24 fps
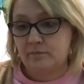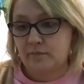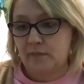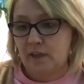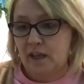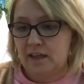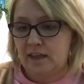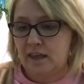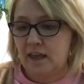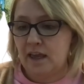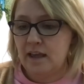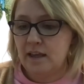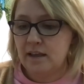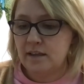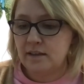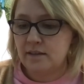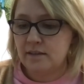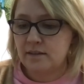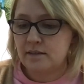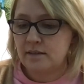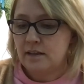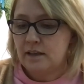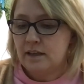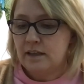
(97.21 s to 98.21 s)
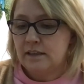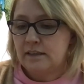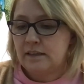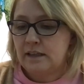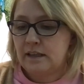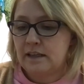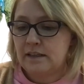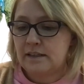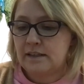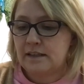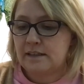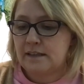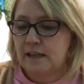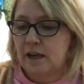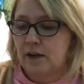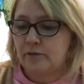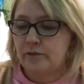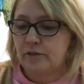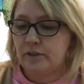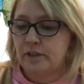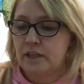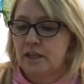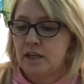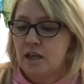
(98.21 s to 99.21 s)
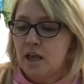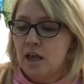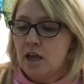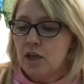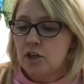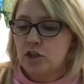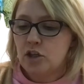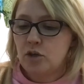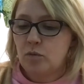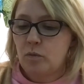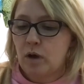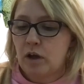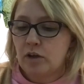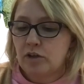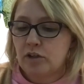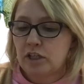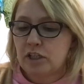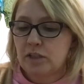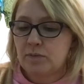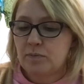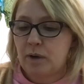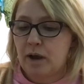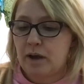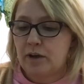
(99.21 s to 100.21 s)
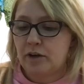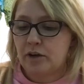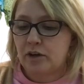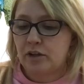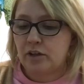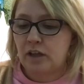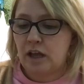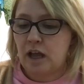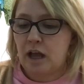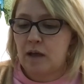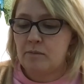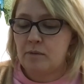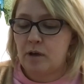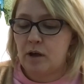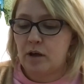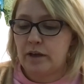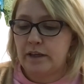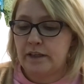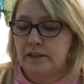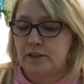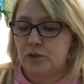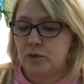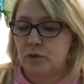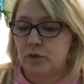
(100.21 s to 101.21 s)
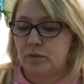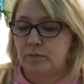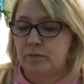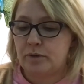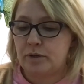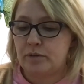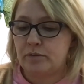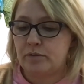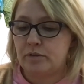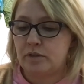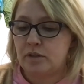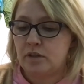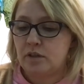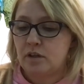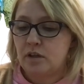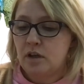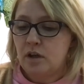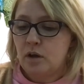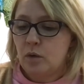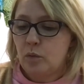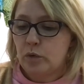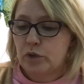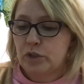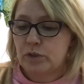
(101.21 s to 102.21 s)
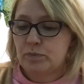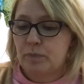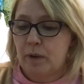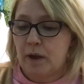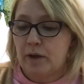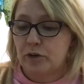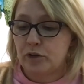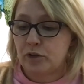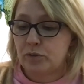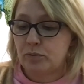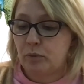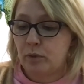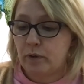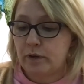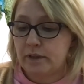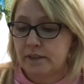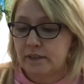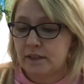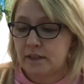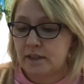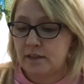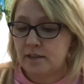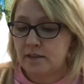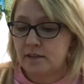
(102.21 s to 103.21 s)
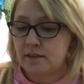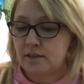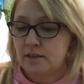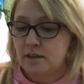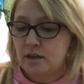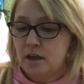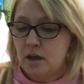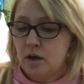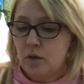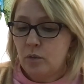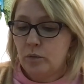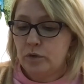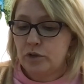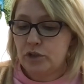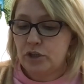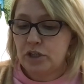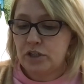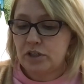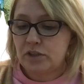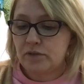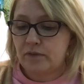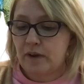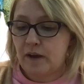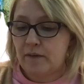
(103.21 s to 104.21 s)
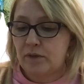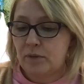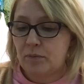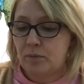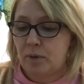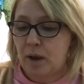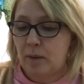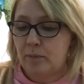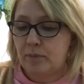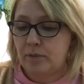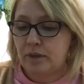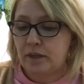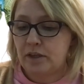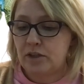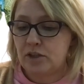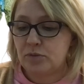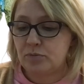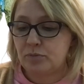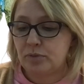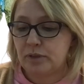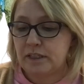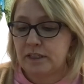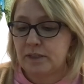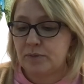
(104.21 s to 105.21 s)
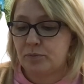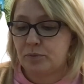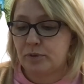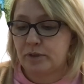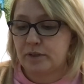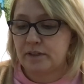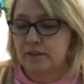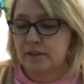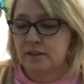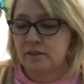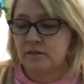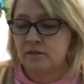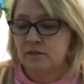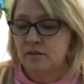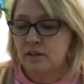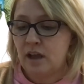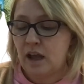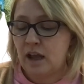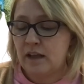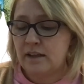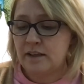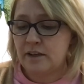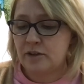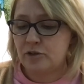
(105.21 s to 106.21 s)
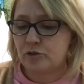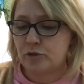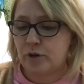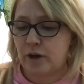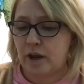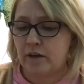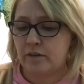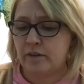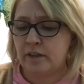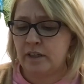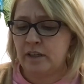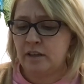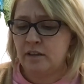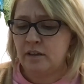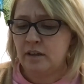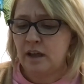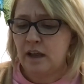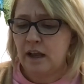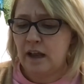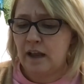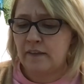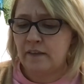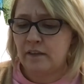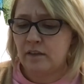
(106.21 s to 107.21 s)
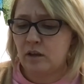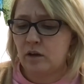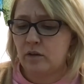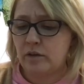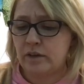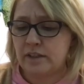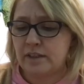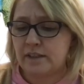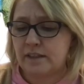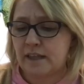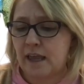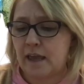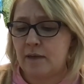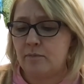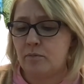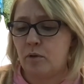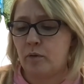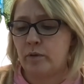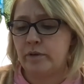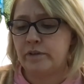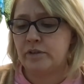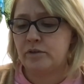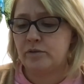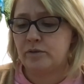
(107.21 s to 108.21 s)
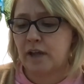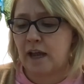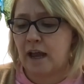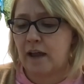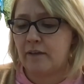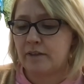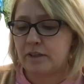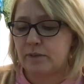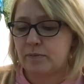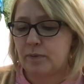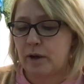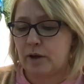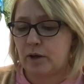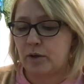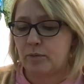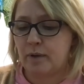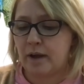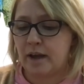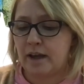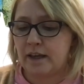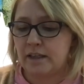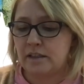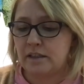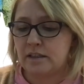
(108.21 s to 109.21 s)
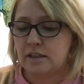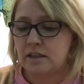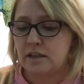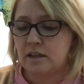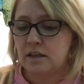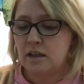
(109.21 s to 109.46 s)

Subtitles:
I guess, Nina said doubtfully. She watched a spider climb into her boot. Were spiders poisonous? Would she survive the population police prison, a near drowning, and a long escape only to die of a spider bite?